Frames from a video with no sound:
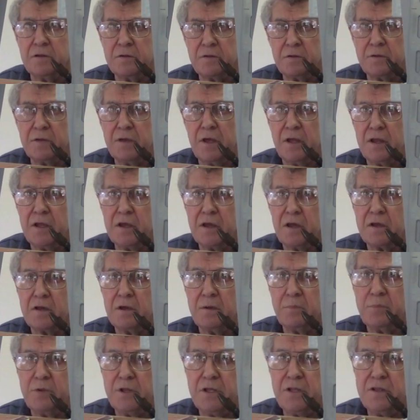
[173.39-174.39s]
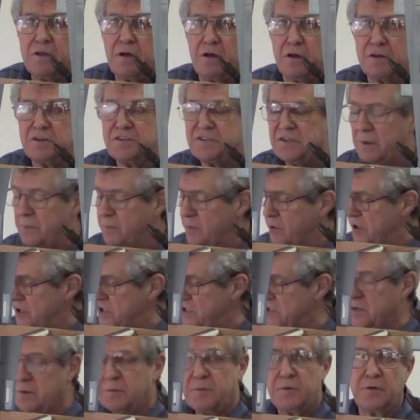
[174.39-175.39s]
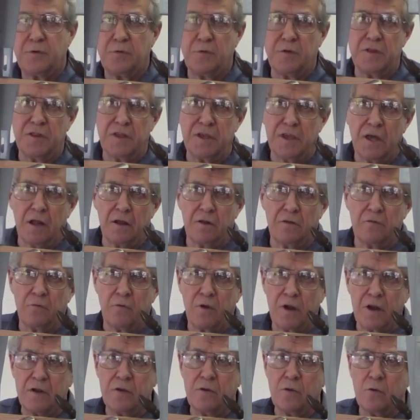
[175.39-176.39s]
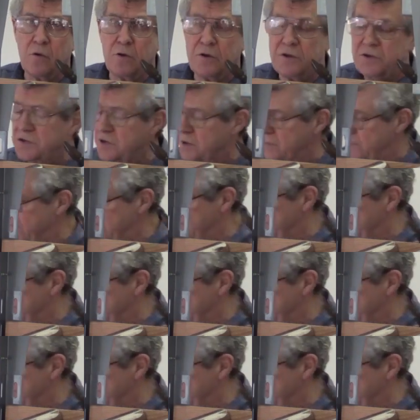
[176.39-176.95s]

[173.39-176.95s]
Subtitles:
They're getting a complete color separation between the yellow, red, and orange.